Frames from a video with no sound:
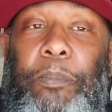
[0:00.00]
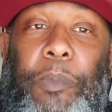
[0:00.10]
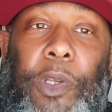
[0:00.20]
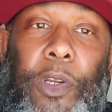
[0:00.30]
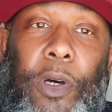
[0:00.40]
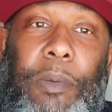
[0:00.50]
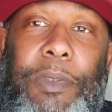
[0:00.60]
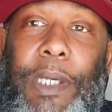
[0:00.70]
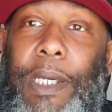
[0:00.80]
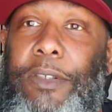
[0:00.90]
You know what I'm
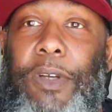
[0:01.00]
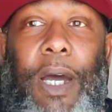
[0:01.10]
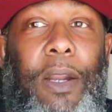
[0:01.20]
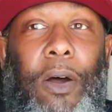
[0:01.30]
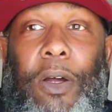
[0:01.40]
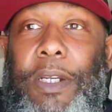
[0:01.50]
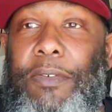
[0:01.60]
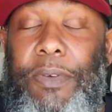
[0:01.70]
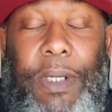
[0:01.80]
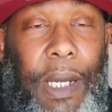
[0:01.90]
saying? Tried all
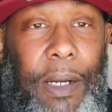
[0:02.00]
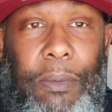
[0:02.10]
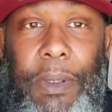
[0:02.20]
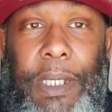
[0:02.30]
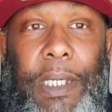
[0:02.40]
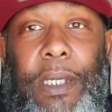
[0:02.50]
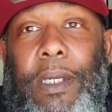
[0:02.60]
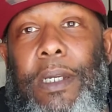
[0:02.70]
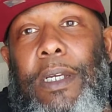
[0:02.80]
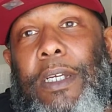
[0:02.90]
different kind of weed.
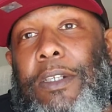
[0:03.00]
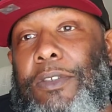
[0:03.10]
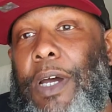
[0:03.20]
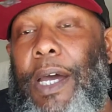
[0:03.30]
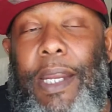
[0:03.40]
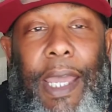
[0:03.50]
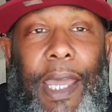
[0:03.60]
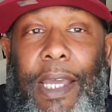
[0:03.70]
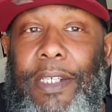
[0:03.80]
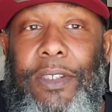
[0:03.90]
Tried
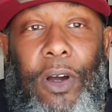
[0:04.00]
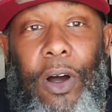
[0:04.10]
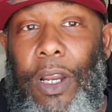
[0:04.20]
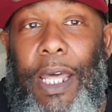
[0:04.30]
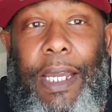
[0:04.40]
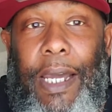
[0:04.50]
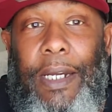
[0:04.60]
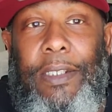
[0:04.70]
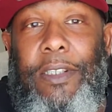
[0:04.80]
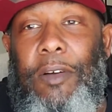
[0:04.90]
hash, all that
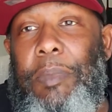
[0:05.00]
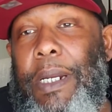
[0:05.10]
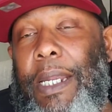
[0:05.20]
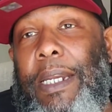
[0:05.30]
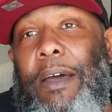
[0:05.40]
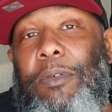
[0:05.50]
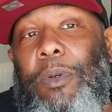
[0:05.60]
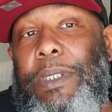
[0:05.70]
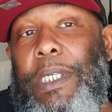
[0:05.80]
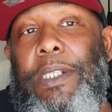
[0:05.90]
kind of stuff. But I never
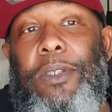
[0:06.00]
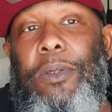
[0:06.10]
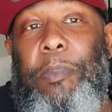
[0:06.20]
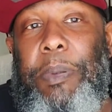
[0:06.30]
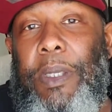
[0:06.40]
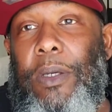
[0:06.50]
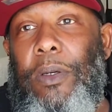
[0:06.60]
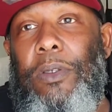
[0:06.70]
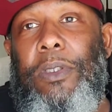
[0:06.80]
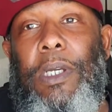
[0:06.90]
was into the
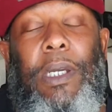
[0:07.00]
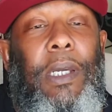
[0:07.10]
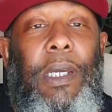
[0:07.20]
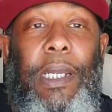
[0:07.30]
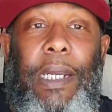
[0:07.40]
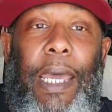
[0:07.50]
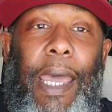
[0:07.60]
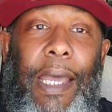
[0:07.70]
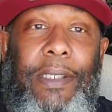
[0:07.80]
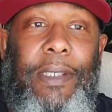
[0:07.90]
pills and the
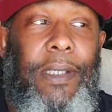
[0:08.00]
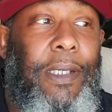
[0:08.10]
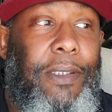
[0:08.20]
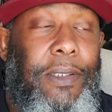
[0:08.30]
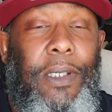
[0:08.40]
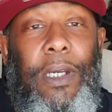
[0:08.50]
acid, because